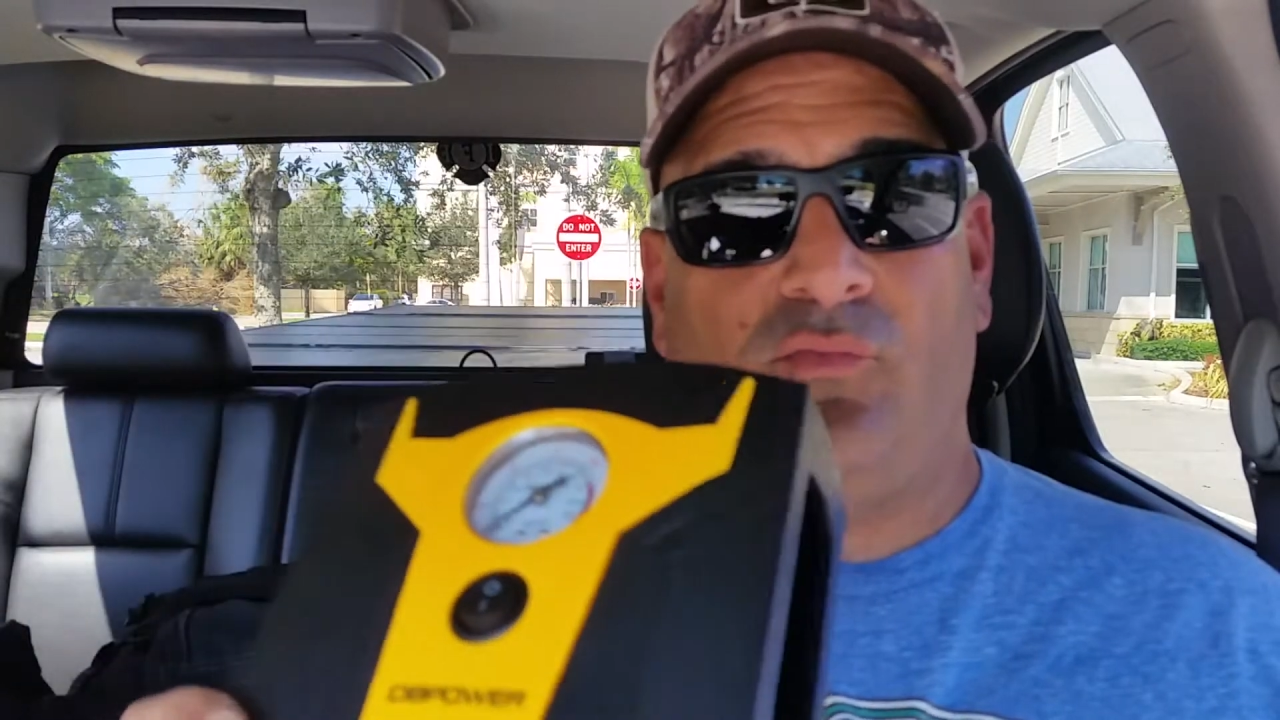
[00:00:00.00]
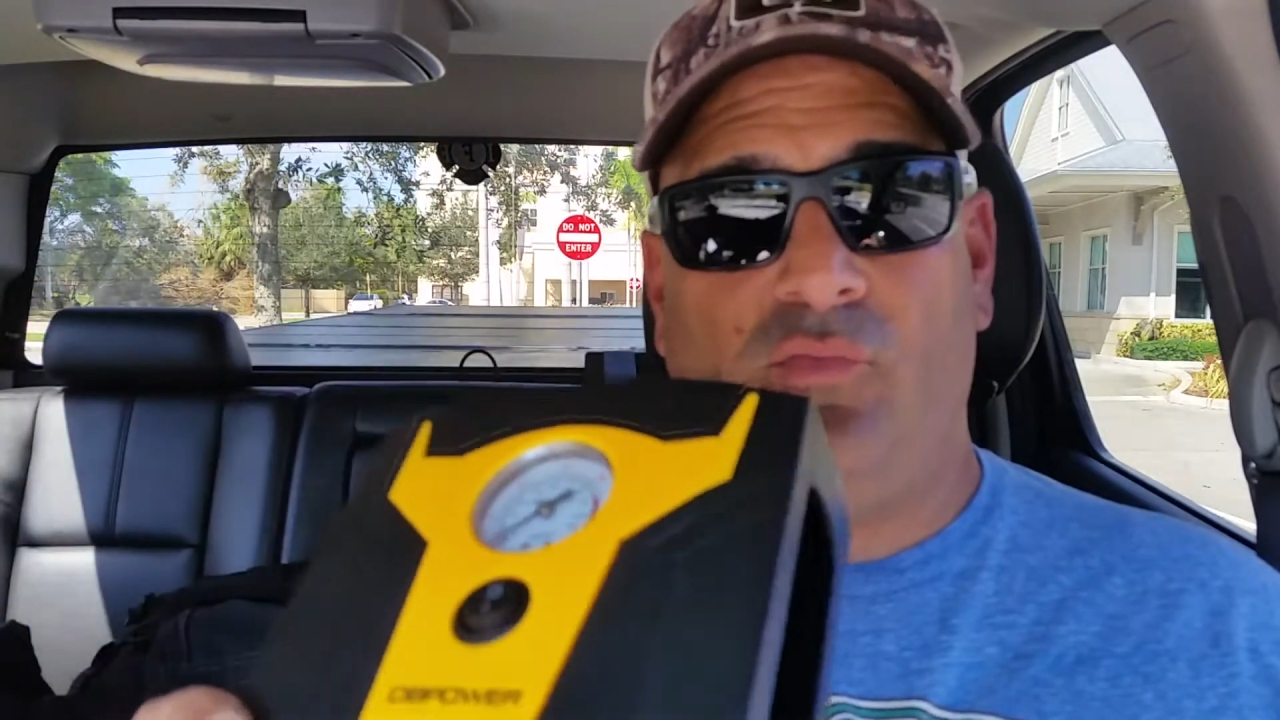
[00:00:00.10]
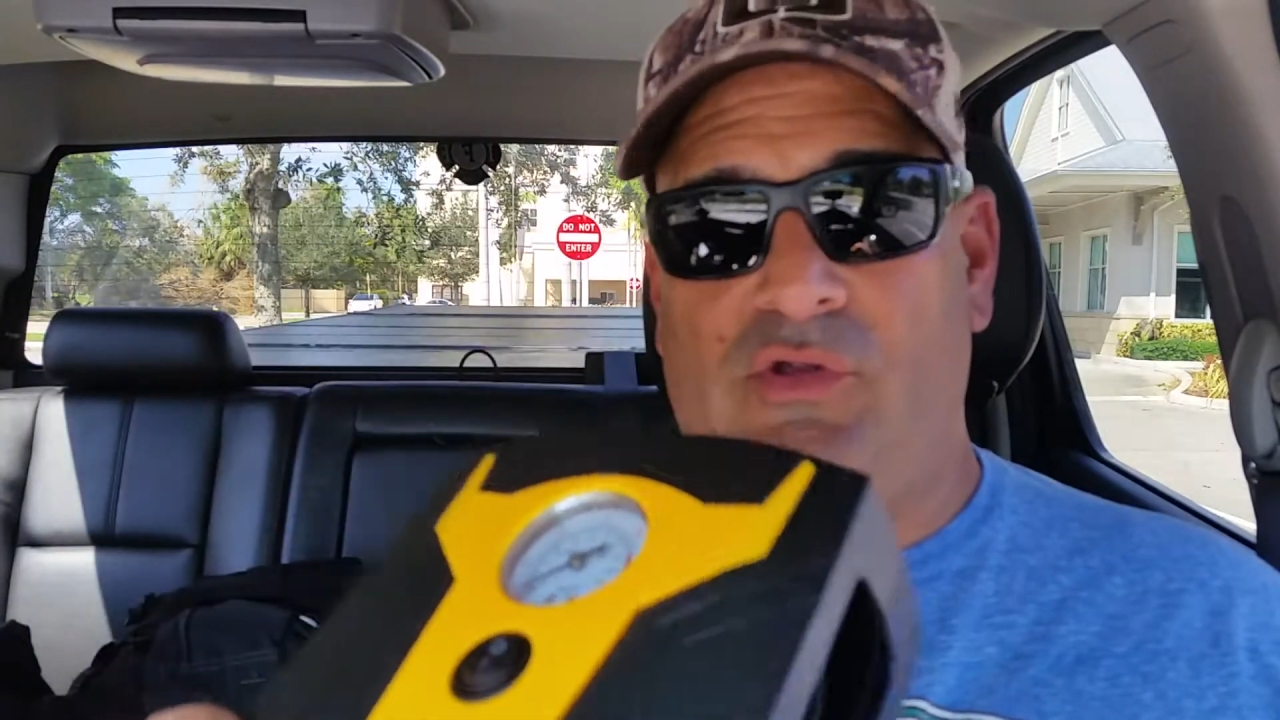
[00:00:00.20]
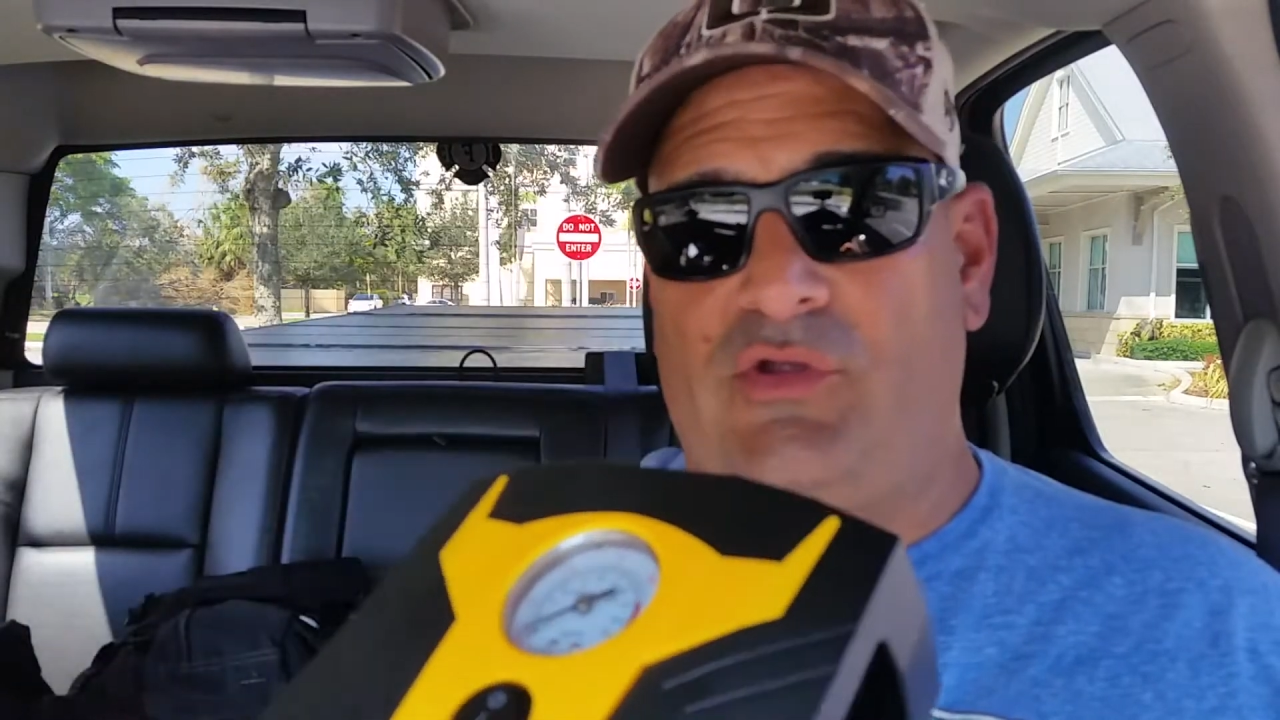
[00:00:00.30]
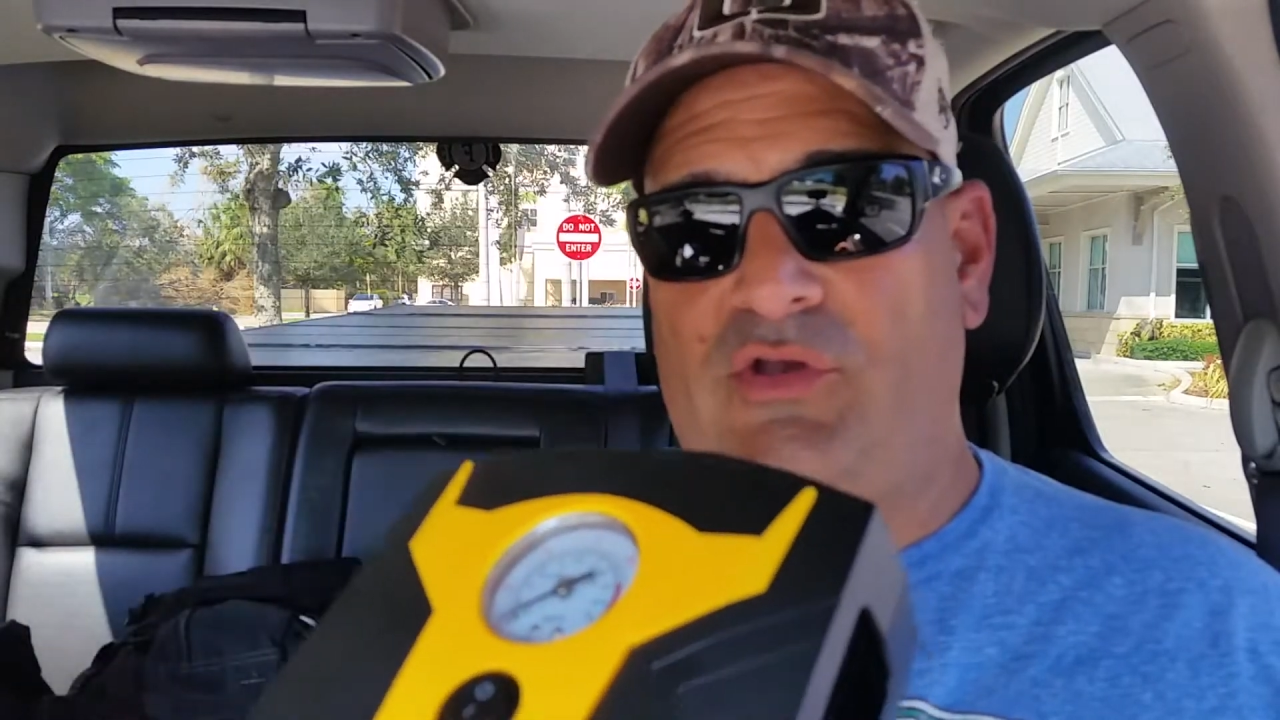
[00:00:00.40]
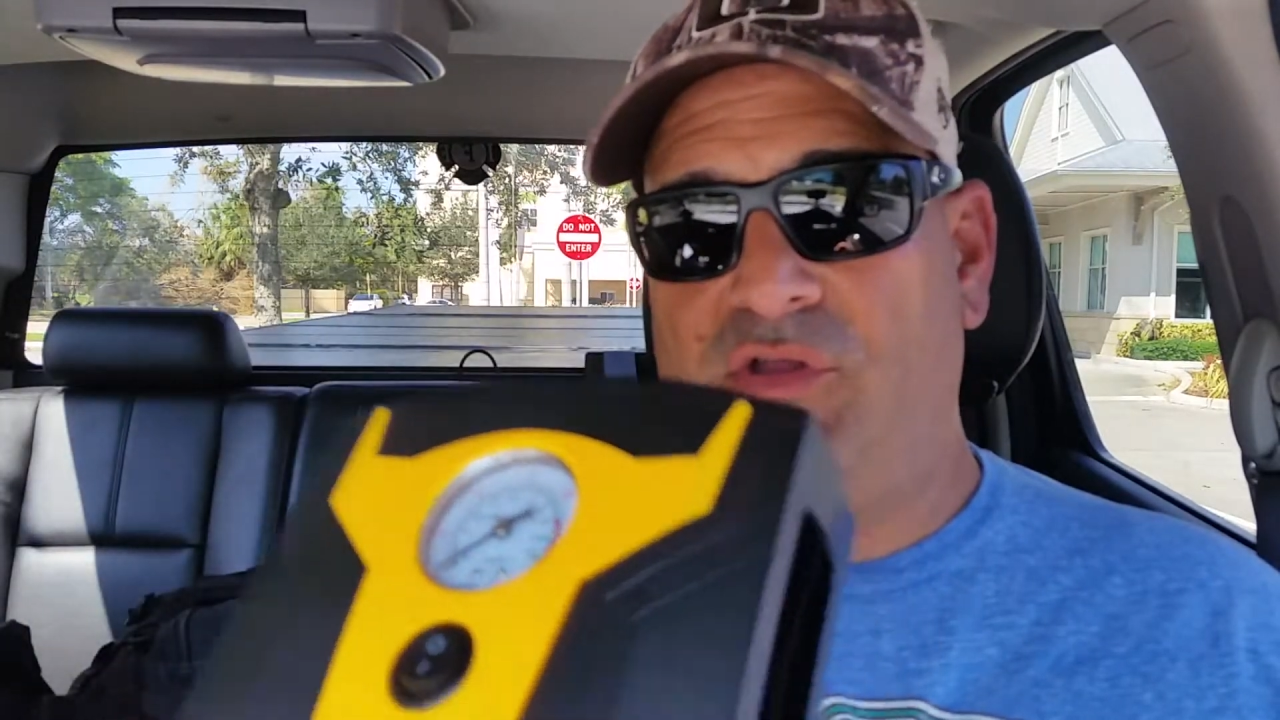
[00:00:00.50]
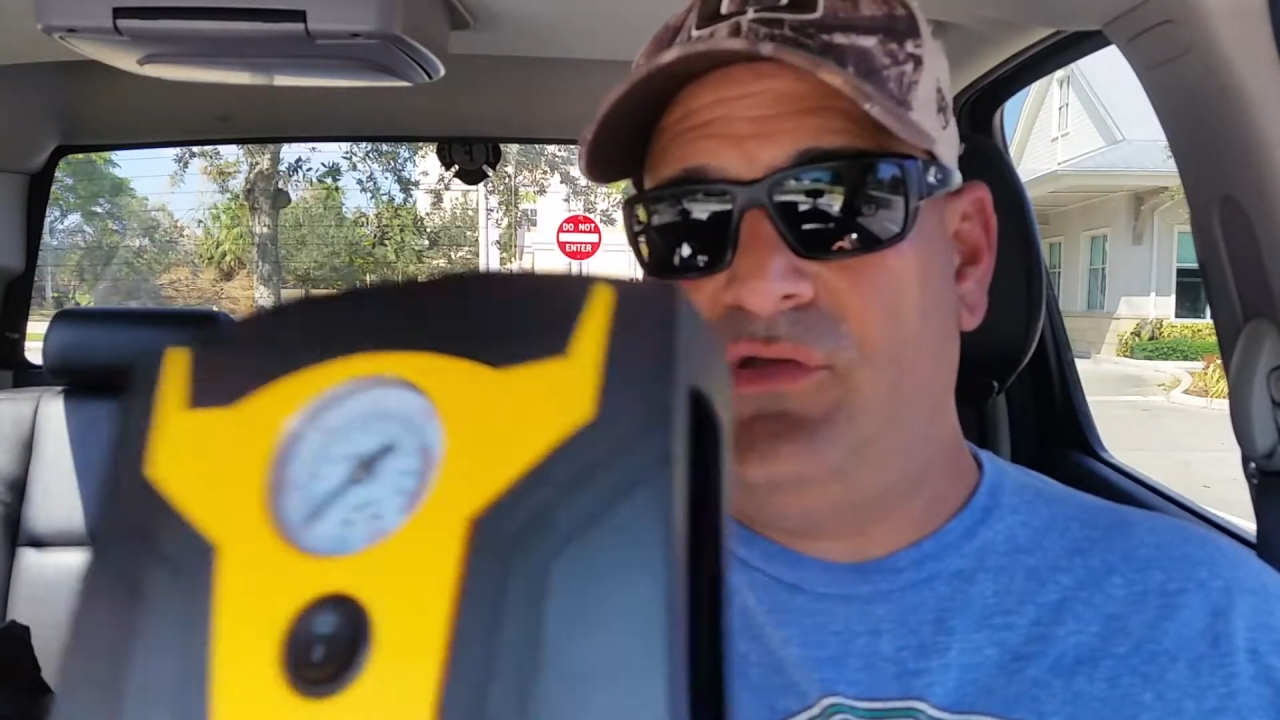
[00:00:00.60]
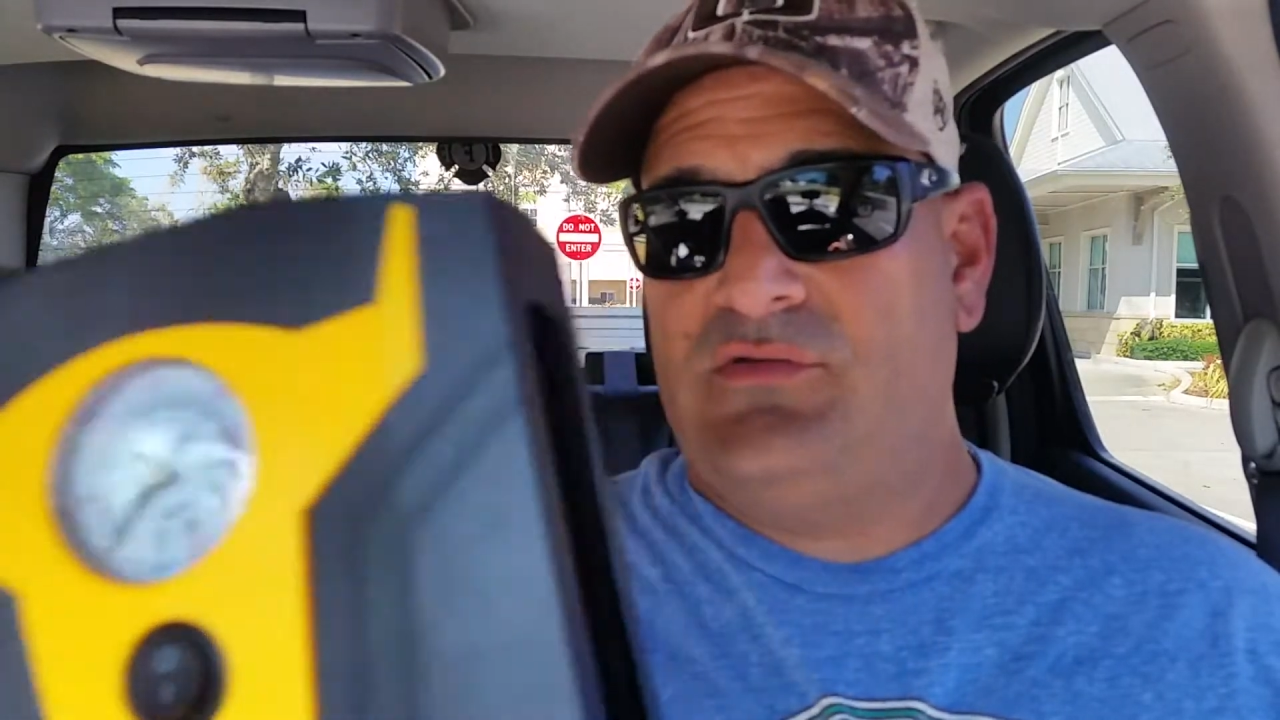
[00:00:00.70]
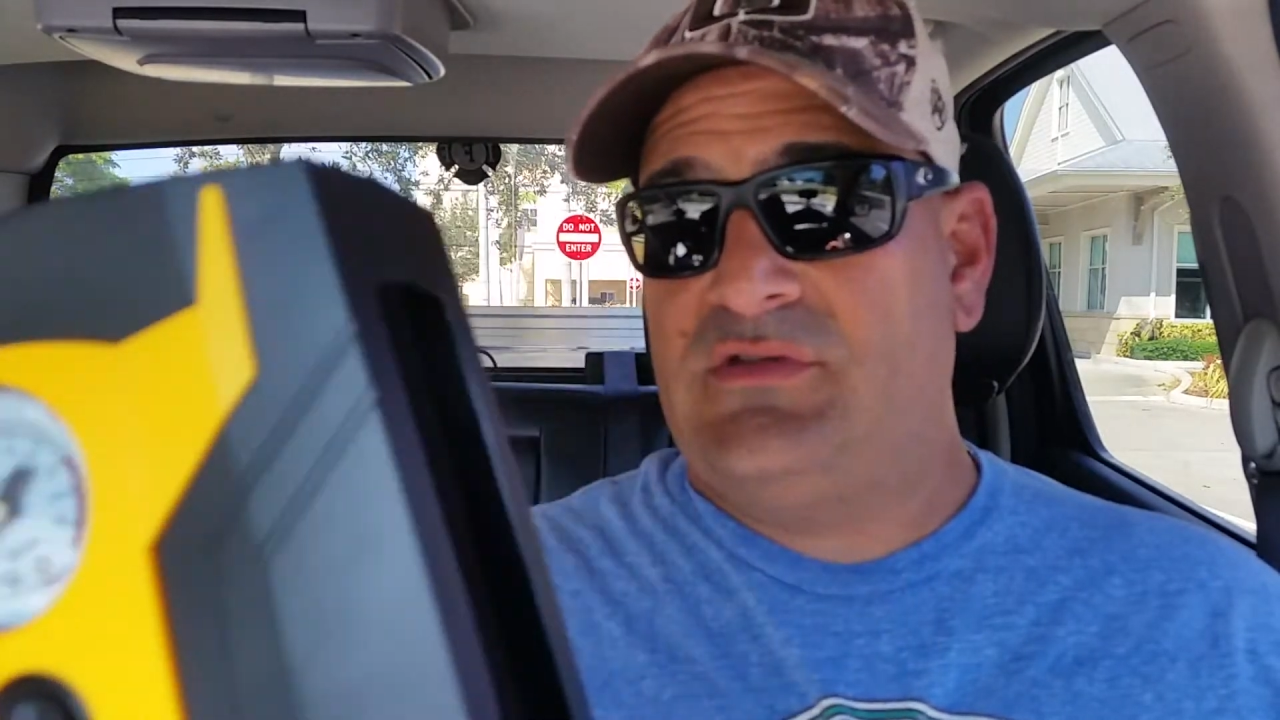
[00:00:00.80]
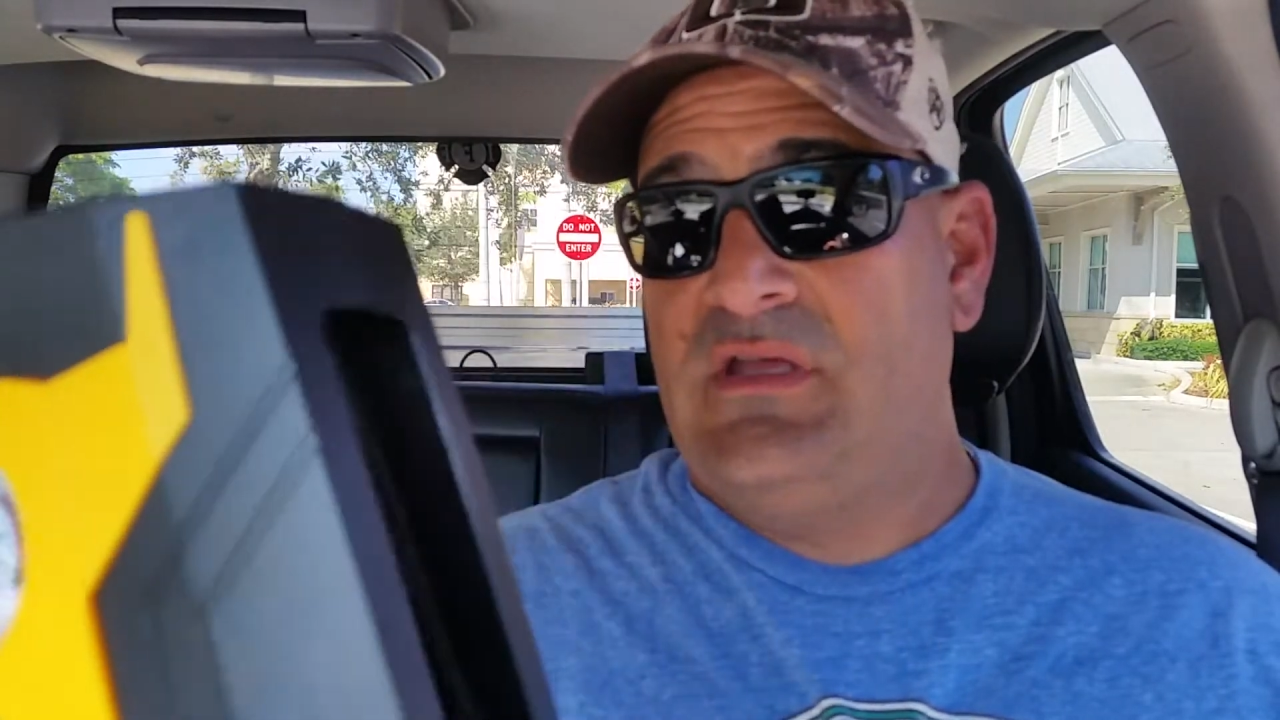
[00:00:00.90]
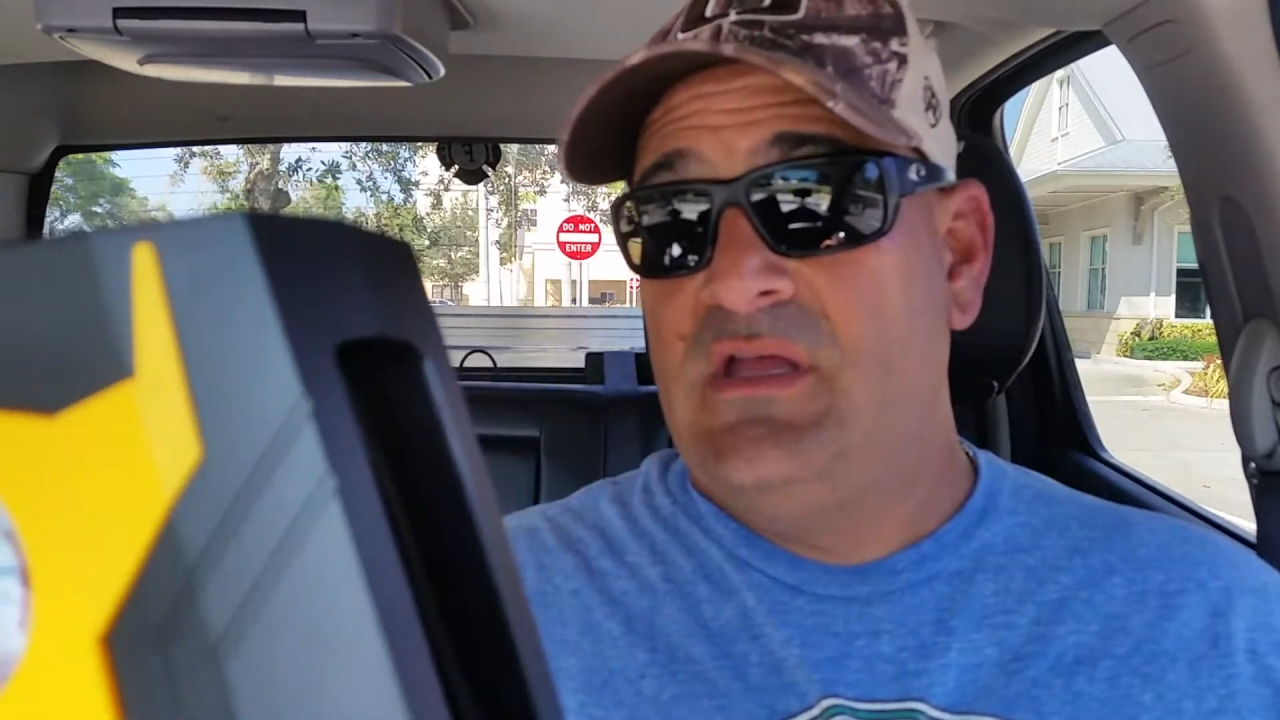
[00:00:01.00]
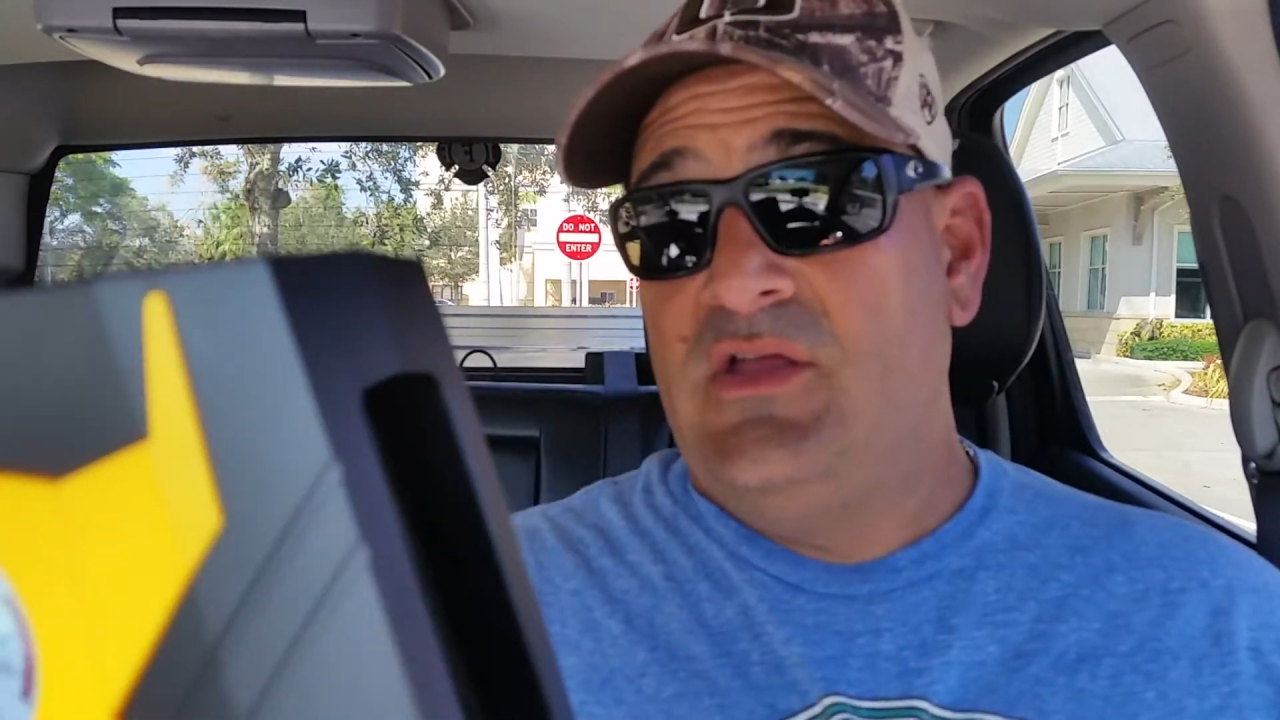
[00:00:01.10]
what you're going to use.